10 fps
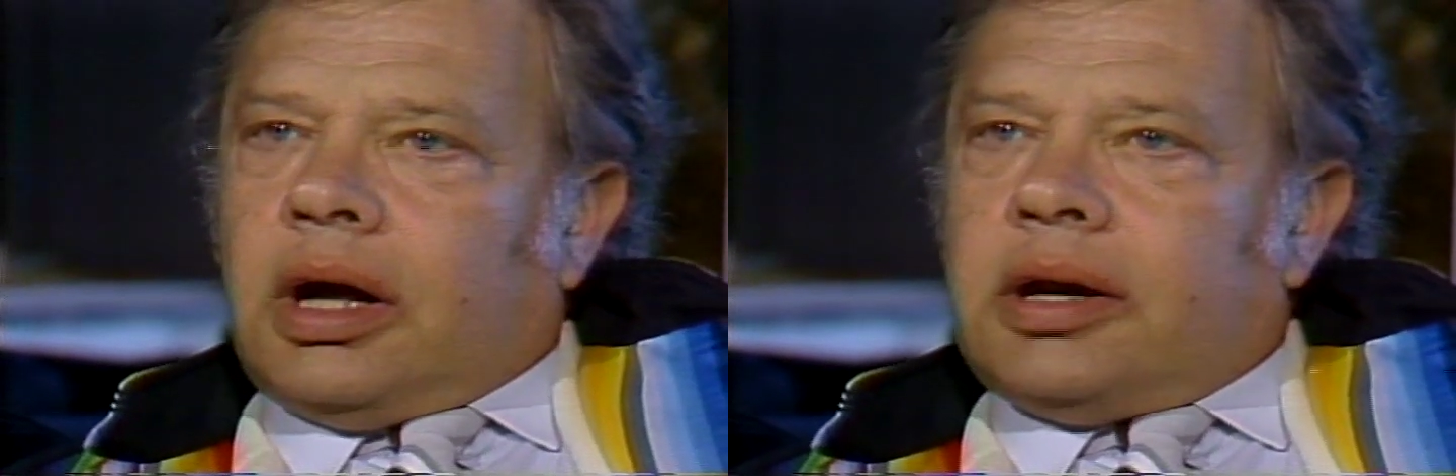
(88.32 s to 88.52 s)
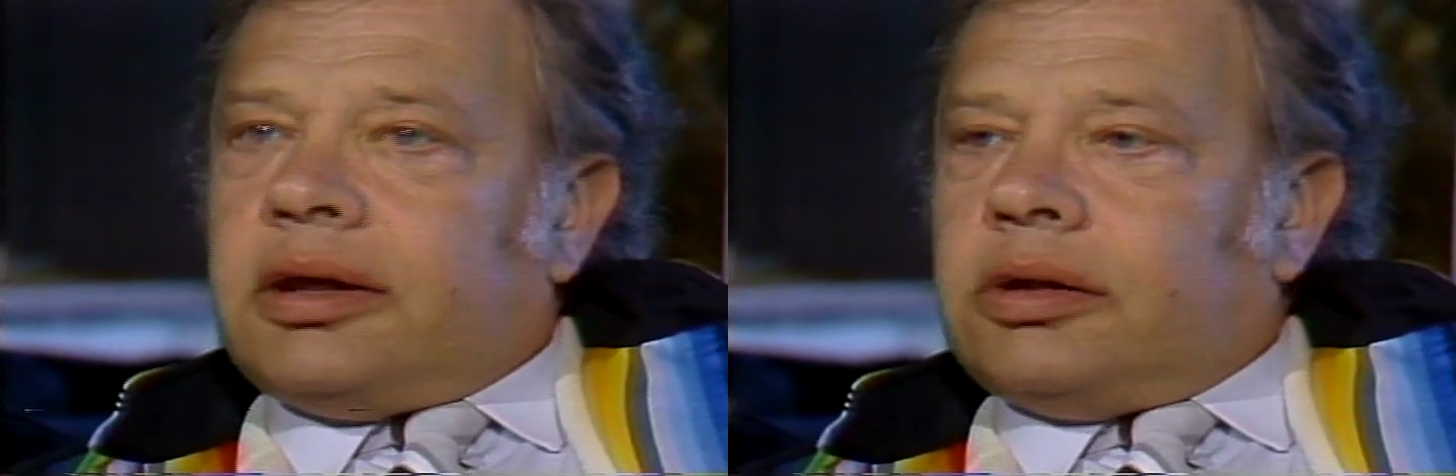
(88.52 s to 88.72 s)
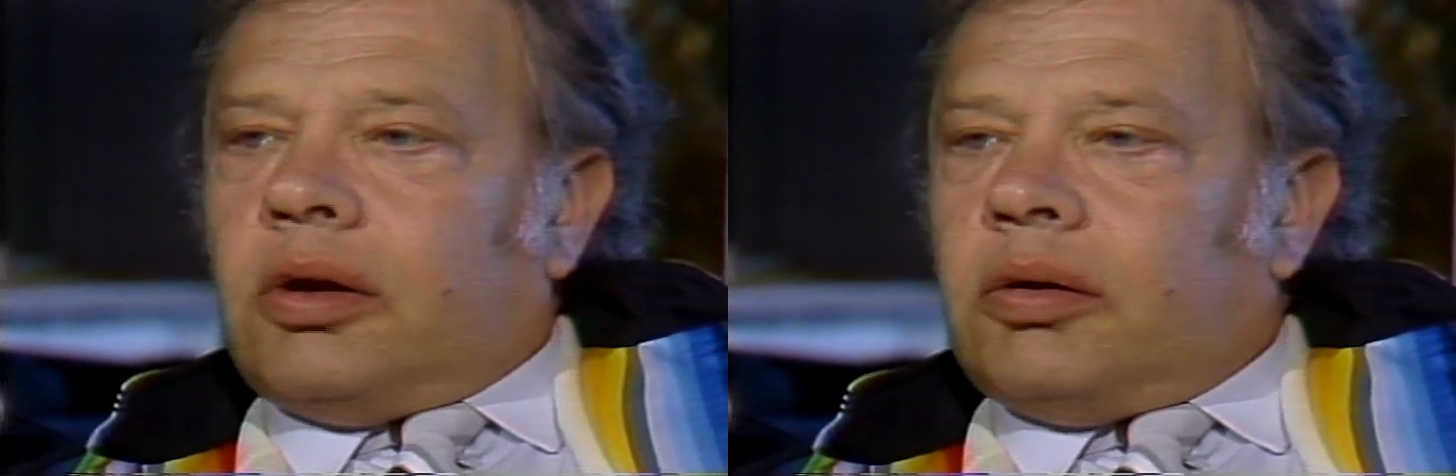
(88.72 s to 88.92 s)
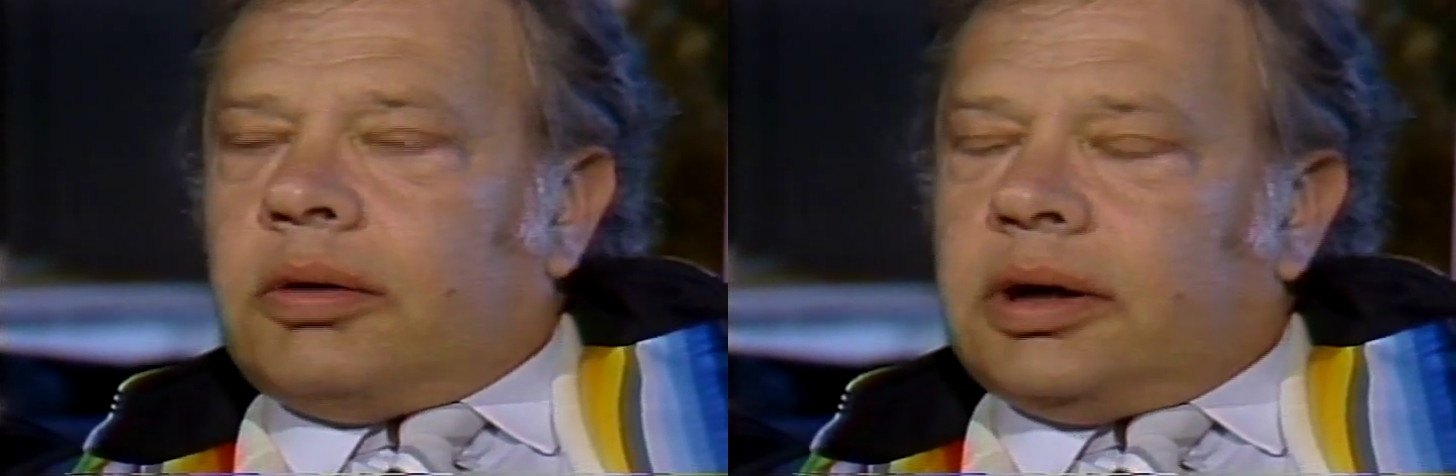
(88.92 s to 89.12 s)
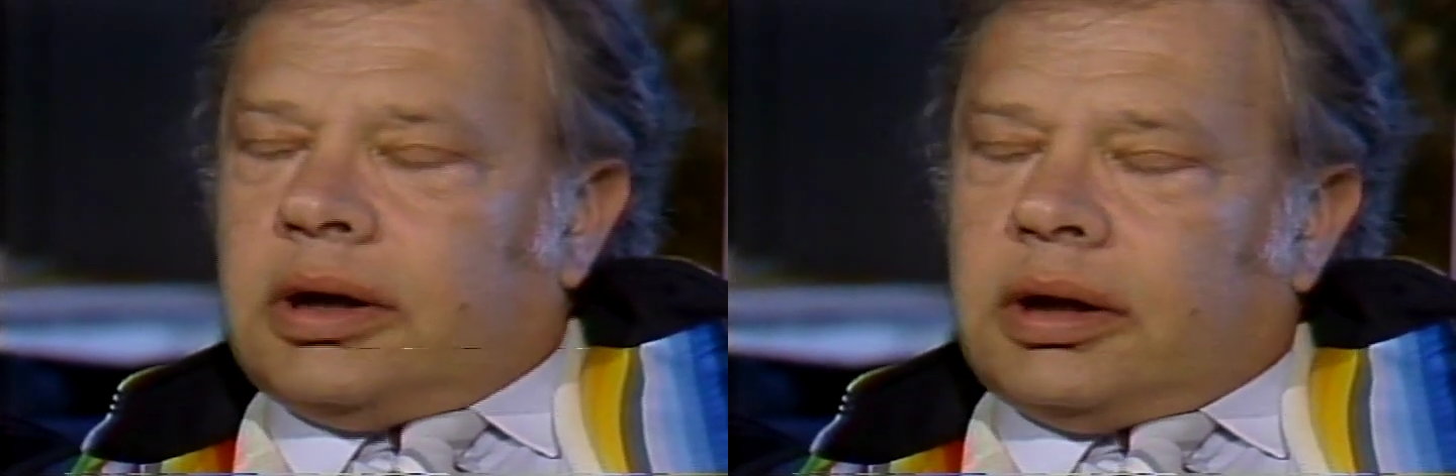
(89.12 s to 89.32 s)
I didn't
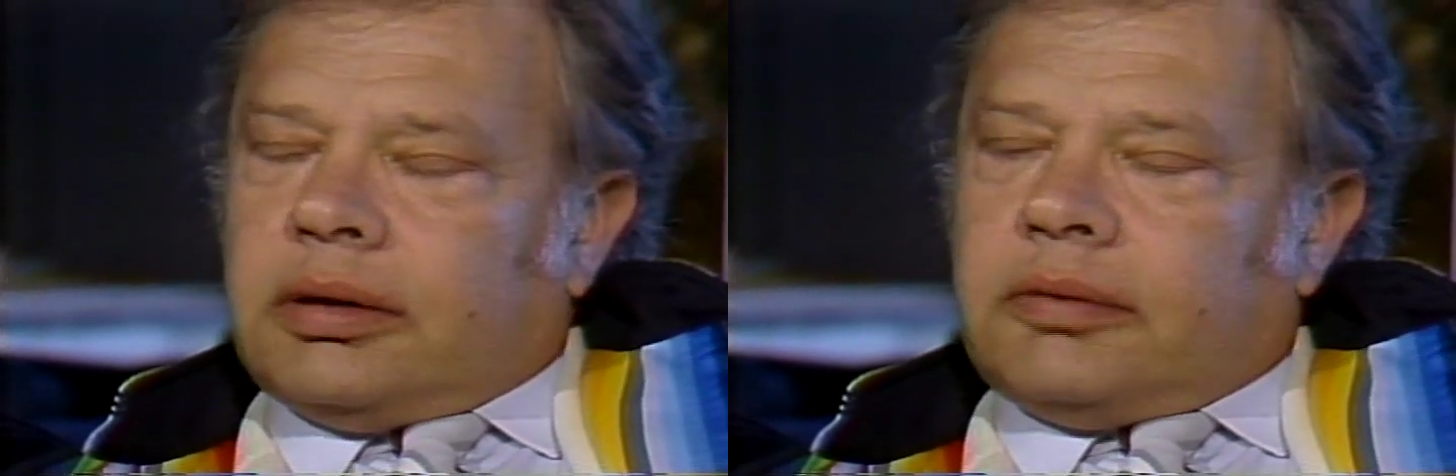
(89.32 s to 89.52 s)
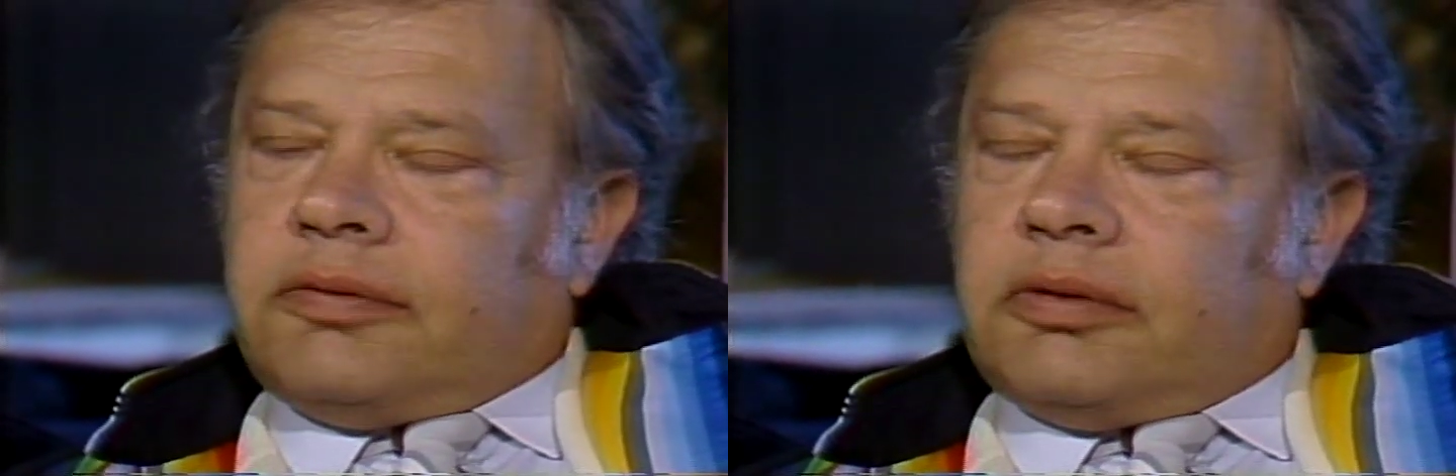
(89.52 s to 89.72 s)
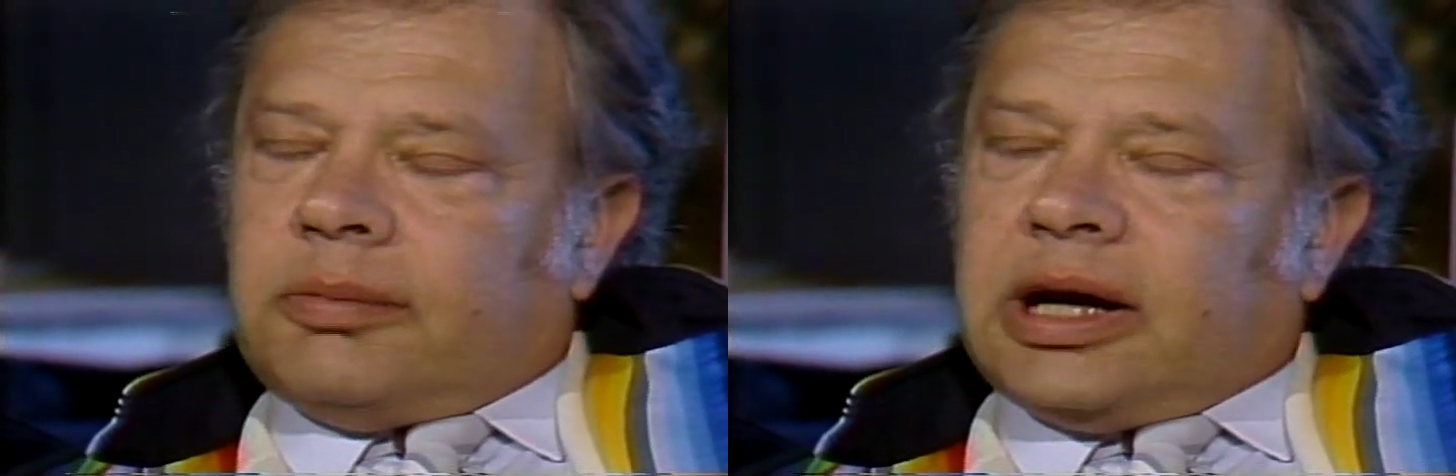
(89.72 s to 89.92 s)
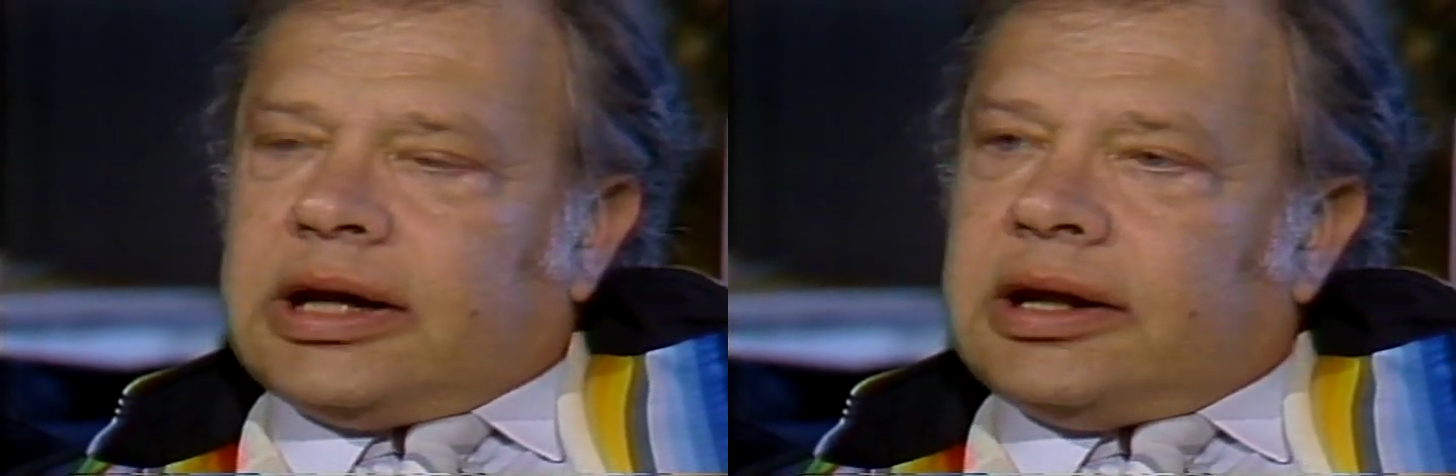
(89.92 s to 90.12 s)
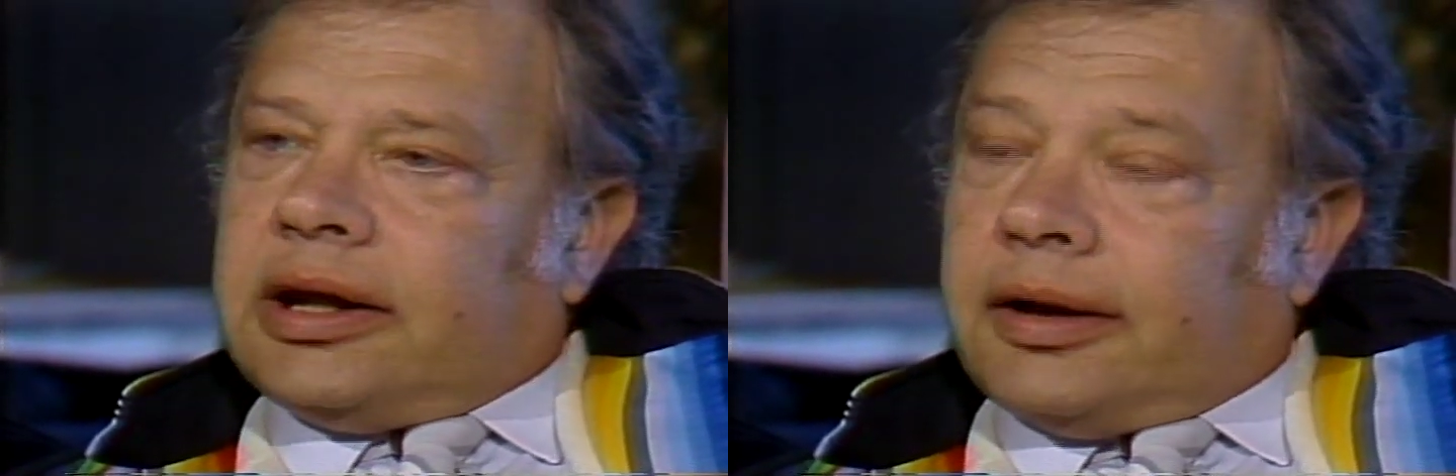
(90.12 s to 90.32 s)
know it for about
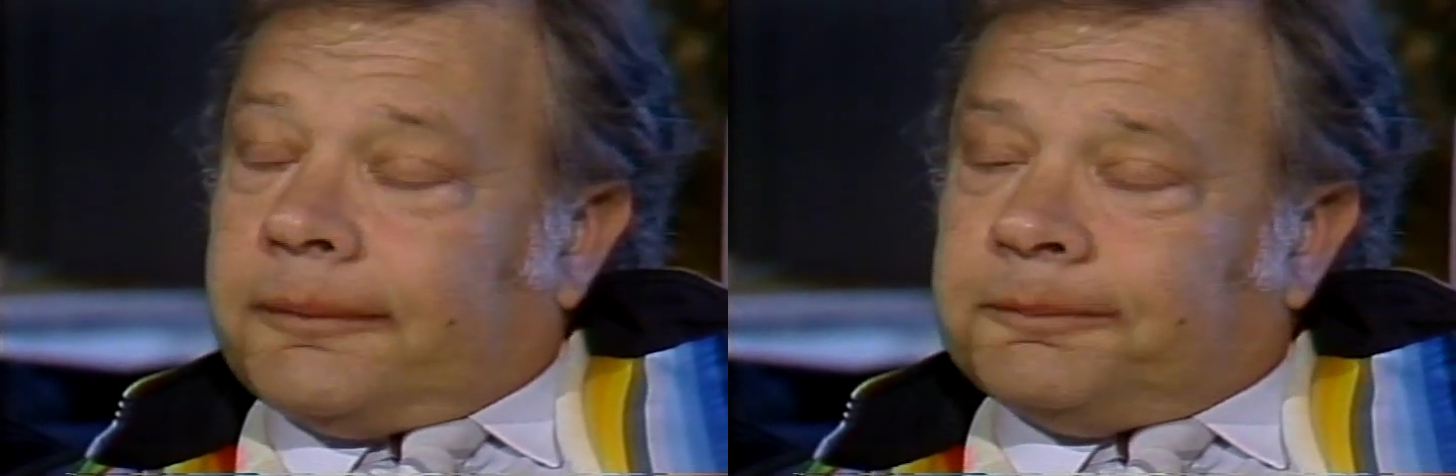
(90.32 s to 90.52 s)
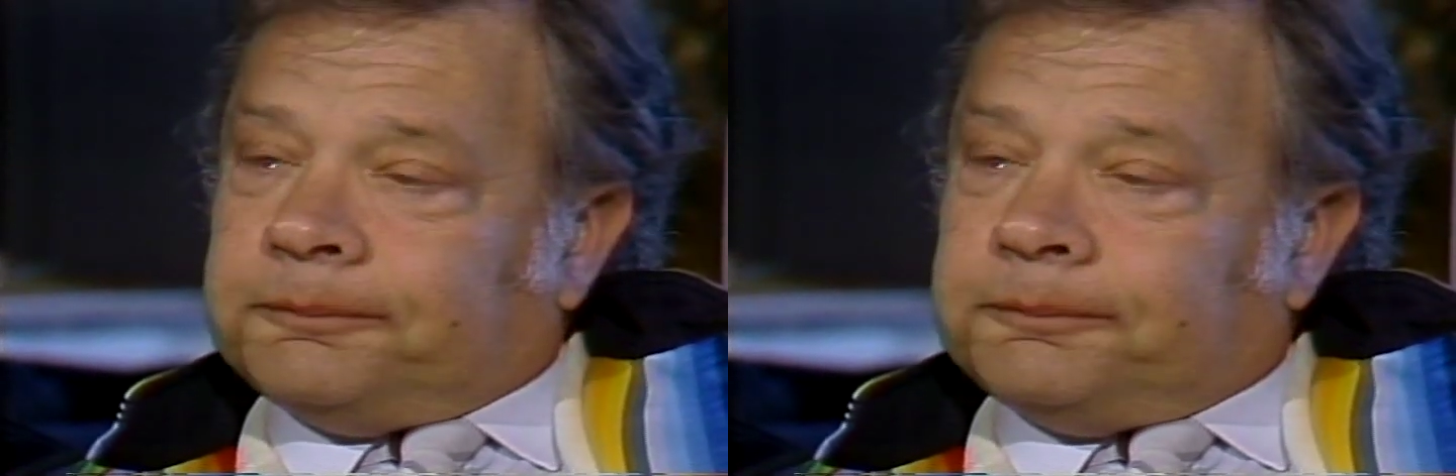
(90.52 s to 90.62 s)
a year.